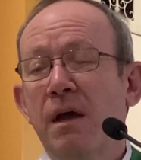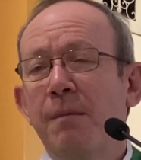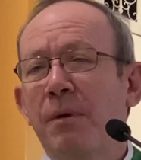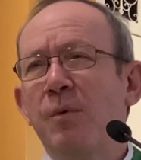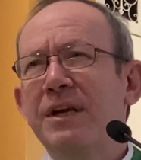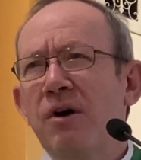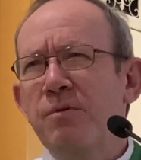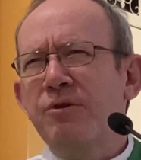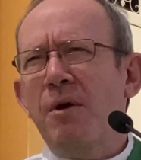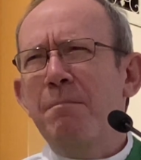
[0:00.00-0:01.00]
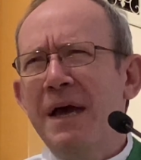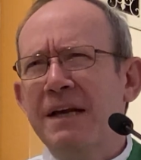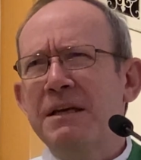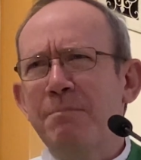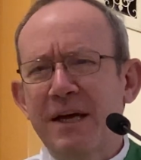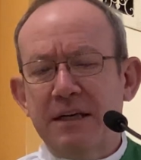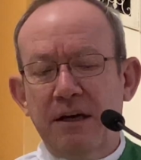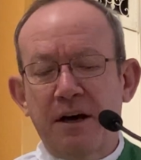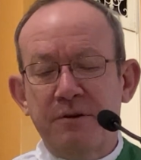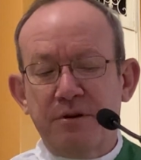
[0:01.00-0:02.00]
But we know there are many, many
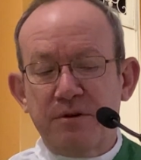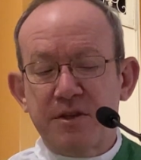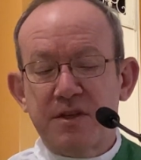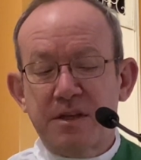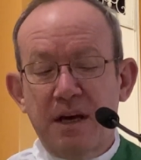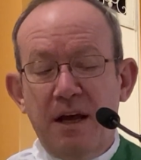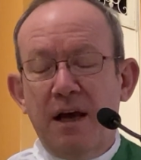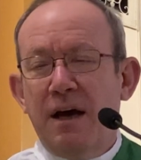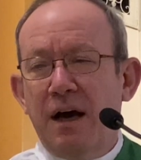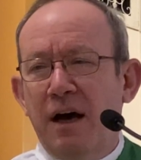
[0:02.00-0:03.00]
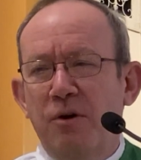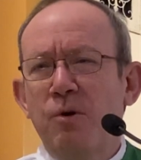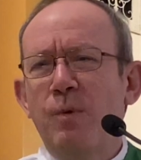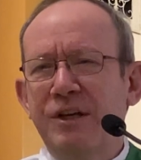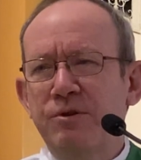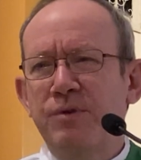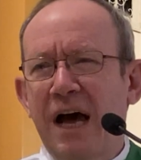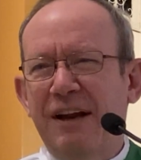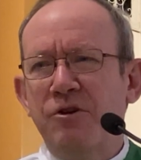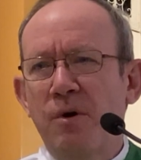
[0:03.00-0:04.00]
others who we do
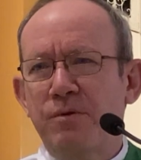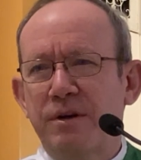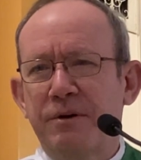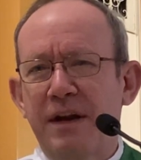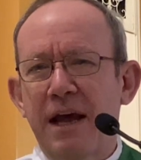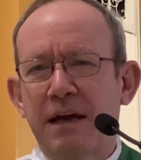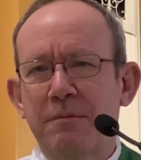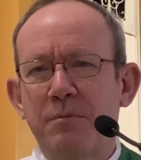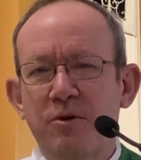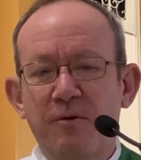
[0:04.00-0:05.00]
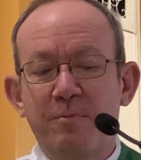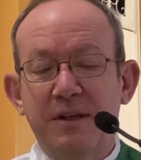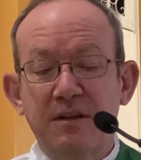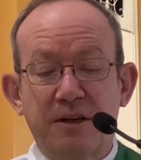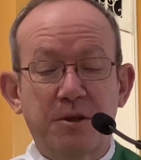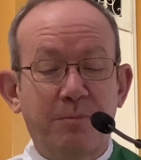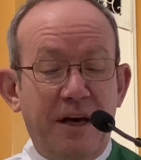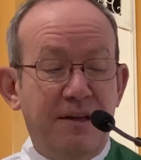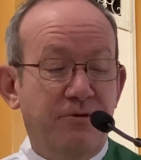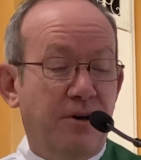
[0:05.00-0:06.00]
not know their name, who've been touched by
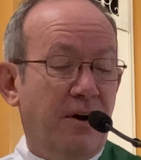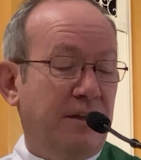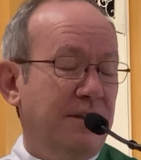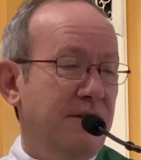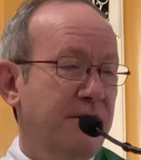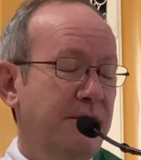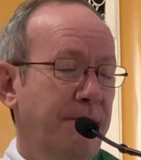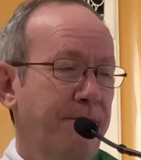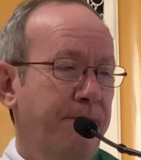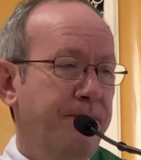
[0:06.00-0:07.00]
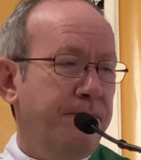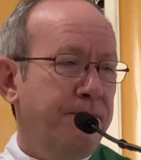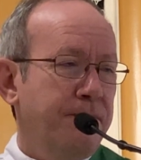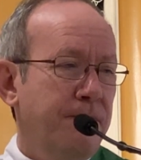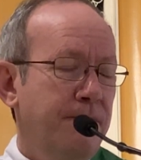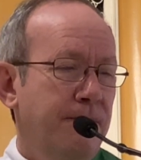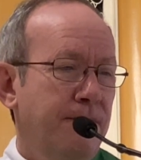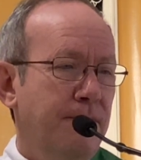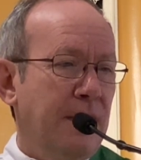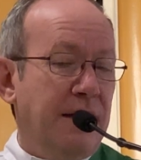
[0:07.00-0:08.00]
their darkness.
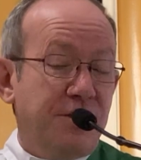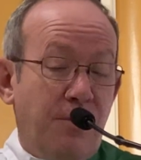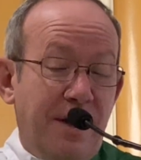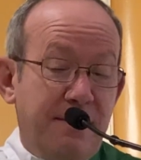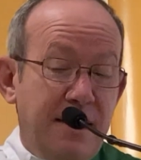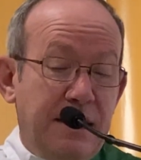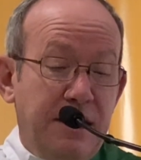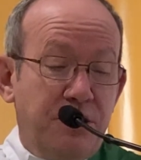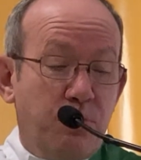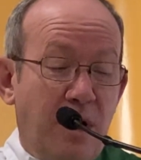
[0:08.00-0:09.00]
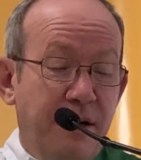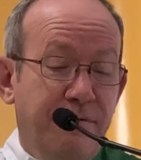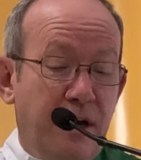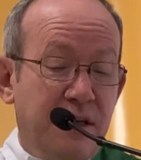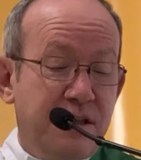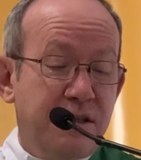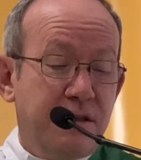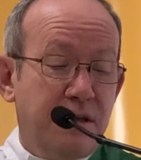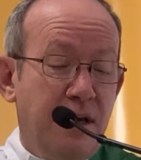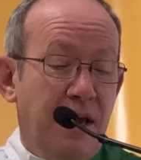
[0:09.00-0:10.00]
And so I think each one of us
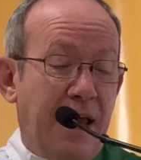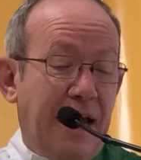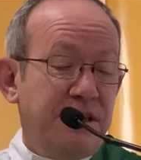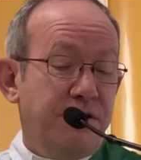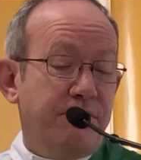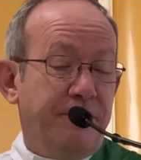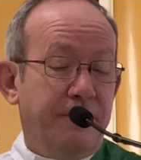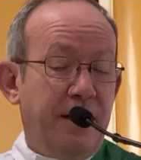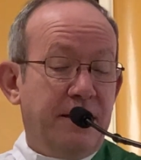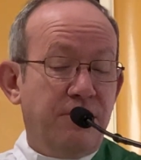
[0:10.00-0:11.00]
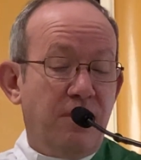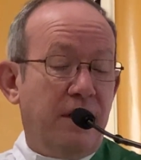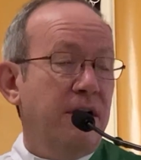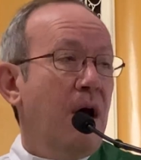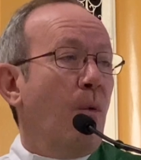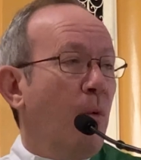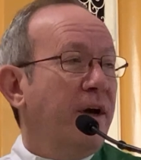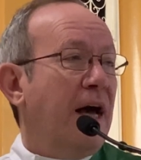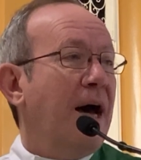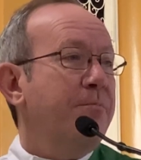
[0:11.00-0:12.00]
has to reflect on what
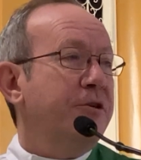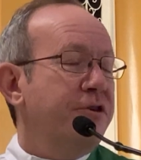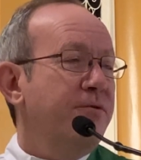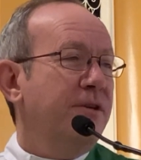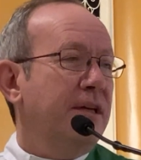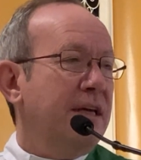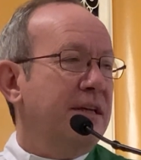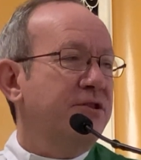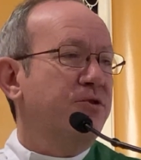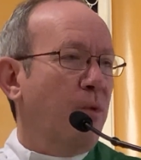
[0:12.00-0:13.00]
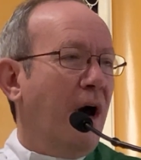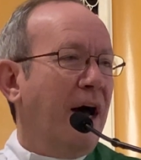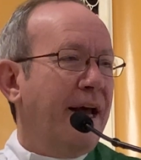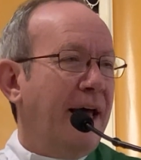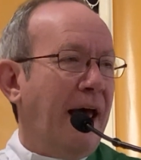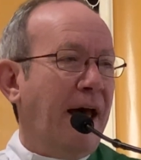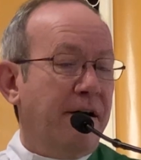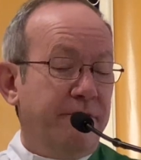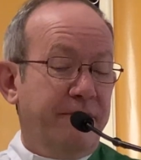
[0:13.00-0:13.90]
opportunities do I have